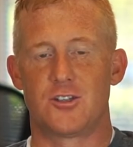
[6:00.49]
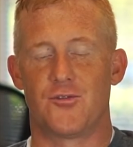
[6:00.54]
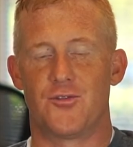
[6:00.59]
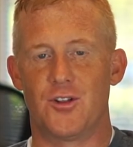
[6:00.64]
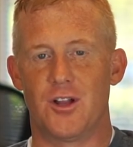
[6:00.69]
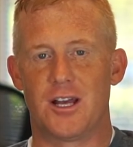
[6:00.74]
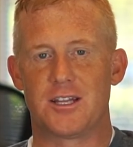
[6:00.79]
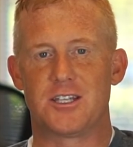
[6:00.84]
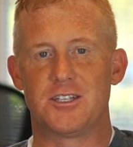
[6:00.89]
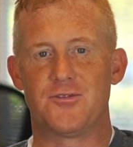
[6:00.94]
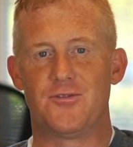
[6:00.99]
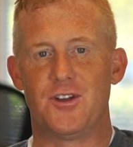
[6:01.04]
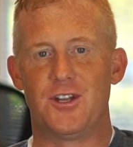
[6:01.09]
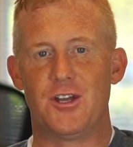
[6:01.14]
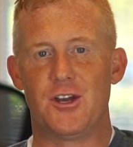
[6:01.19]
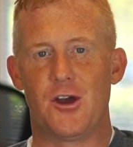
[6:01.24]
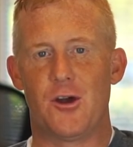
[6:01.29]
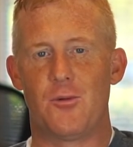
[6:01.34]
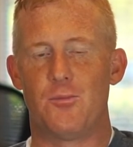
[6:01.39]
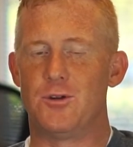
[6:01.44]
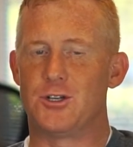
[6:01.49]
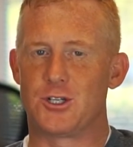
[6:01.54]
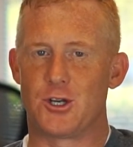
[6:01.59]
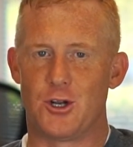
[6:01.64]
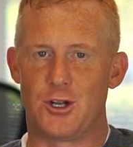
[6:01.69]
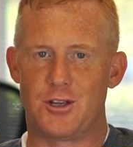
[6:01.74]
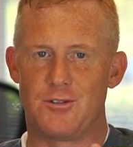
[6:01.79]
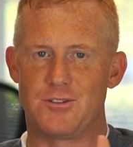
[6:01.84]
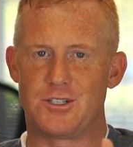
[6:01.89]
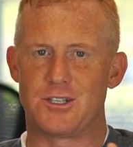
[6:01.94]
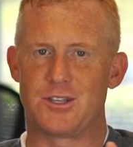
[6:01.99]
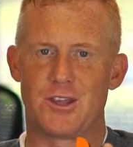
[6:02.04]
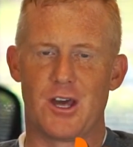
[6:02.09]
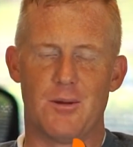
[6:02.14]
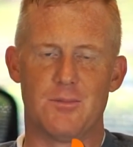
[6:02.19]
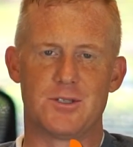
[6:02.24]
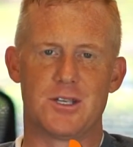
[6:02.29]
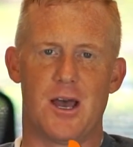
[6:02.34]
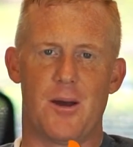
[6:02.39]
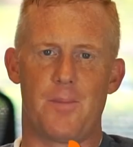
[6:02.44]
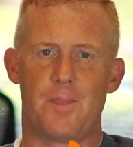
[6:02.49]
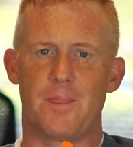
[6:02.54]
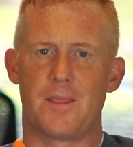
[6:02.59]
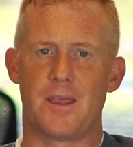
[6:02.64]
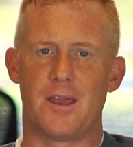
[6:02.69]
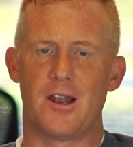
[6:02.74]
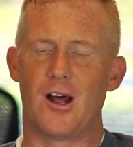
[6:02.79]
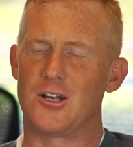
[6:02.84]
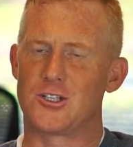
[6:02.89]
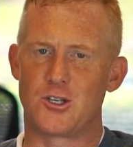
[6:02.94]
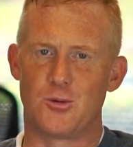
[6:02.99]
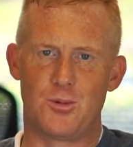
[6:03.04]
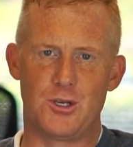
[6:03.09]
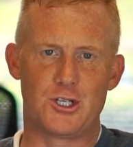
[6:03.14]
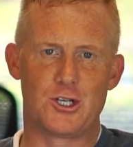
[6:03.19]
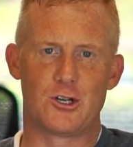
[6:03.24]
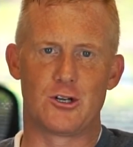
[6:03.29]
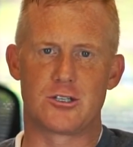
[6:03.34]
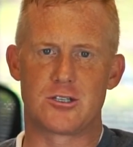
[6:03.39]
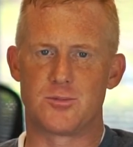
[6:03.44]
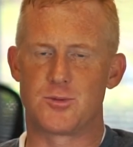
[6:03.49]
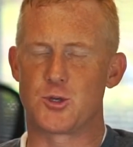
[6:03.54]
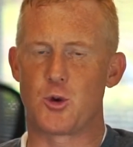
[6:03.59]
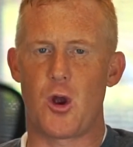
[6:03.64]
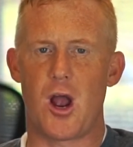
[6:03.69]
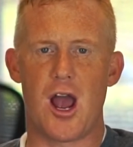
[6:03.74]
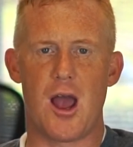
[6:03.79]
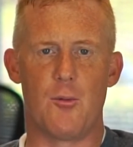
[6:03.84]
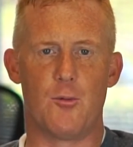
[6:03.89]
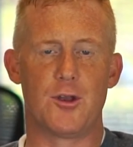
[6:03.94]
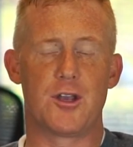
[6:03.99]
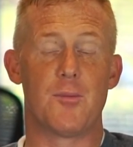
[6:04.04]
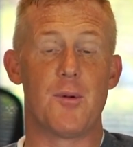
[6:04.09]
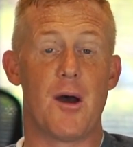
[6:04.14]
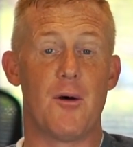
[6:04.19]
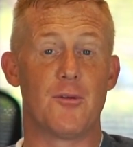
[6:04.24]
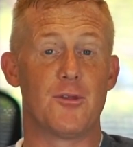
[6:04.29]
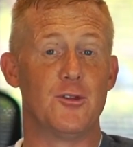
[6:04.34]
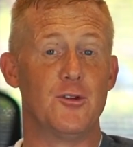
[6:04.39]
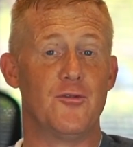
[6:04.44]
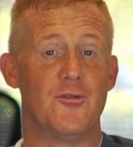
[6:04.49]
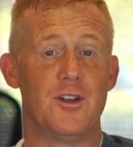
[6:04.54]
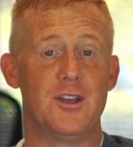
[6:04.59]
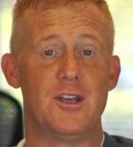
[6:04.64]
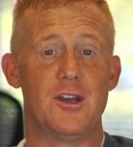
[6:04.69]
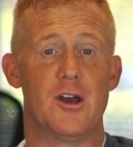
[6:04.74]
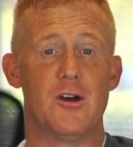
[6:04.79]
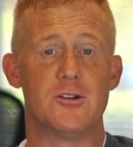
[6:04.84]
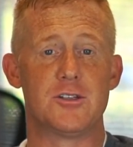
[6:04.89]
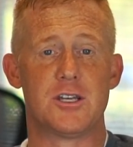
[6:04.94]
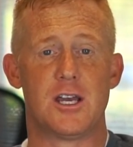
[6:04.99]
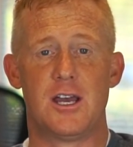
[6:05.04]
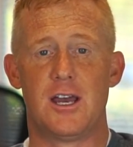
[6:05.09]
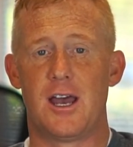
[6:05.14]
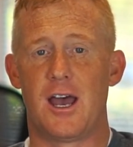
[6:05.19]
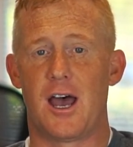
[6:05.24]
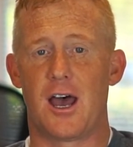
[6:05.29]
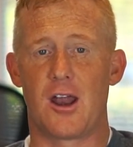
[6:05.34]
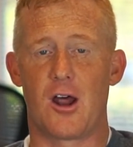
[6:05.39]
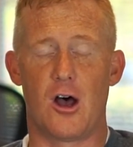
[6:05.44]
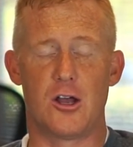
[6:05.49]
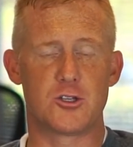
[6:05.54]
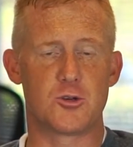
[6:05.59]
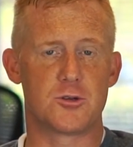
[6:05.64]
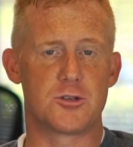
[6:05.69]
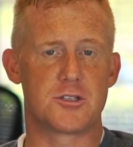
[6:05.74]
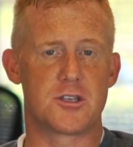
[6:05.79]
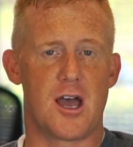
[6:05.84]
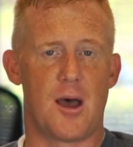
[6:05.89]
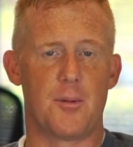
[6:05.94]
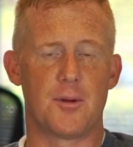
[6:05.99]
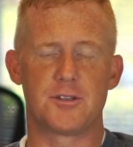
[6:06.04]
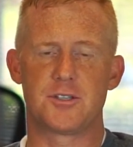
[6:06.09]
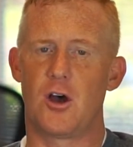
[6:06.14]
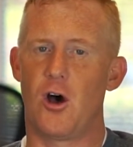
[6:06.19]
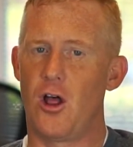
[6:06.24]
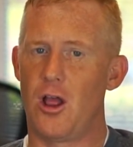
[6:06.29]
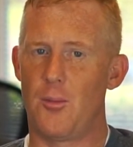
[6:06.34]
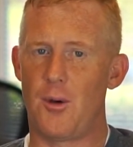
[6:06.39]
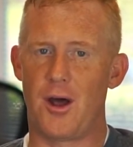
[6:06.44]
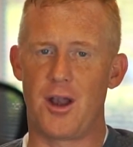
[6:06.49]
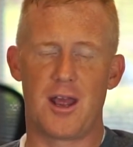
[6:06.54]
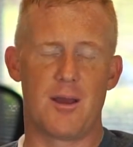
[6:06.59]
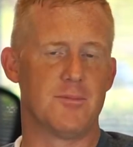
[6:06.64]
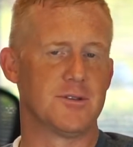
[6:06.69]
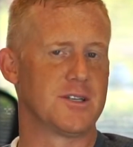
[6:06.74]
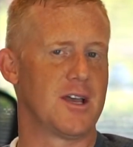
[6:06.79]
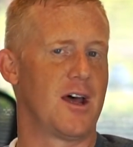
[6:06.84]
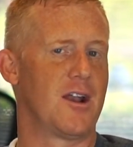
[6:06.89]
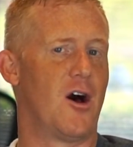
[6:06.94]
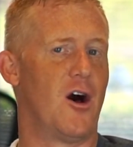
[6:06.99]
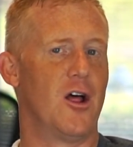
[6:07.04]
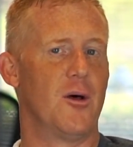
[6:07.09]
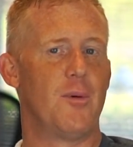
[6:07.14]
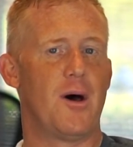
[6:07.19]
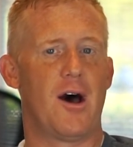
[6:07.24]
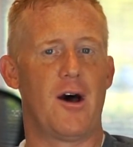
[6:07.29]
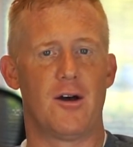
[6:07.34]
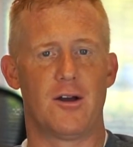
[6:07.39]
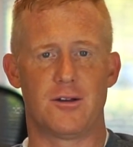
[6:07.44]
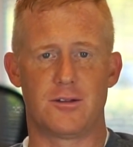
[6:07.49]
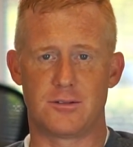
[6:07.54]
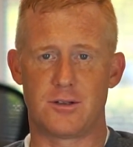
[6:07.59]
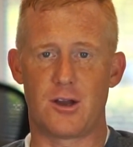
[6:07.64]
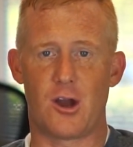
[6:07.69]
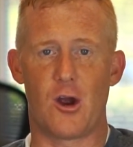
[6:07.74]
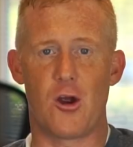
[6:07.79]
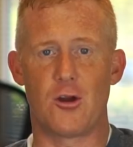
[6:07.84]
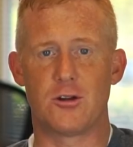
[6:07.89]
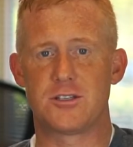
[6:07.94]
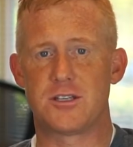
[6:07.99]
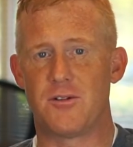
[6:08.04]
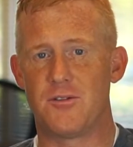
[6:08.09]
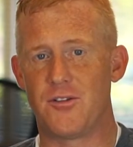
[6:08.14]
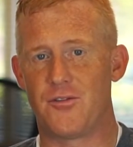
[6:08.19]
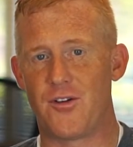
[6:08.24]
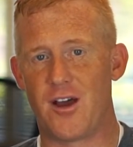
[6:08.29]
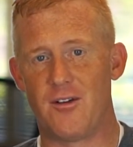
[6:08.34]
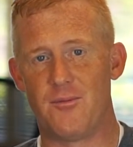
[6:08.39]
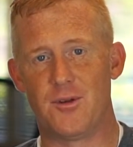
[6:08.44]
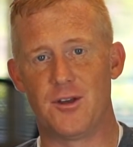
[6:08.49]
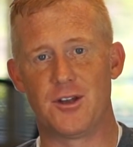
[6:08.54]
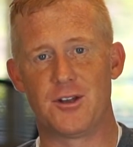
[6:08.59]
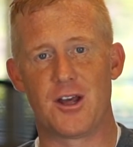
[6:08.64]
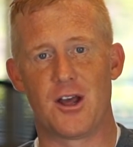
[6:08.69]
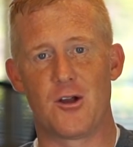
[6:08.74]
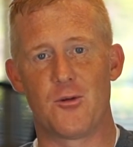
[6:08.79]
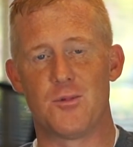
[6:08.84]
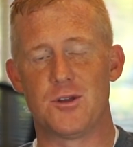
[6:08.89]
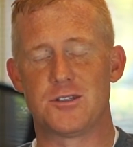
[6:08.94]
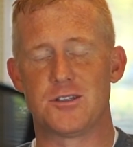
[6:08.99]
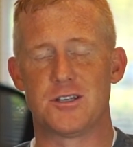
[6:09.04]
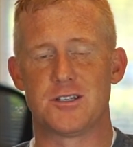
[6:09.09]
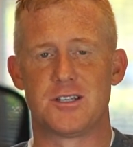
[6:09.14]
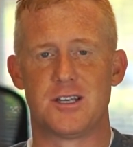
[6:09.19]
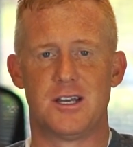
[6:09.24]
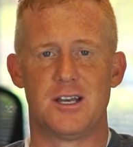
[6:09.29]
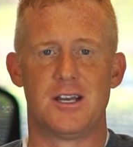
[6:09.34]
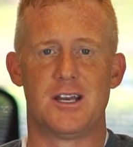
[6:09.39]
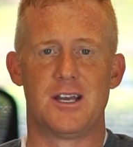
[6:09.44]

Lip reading: So if you like this video, be sure to give us a thumbs up, and also be sure to subscribe. We come out with new videos on all sorts of topics, all about Amazon, all about our $75 million business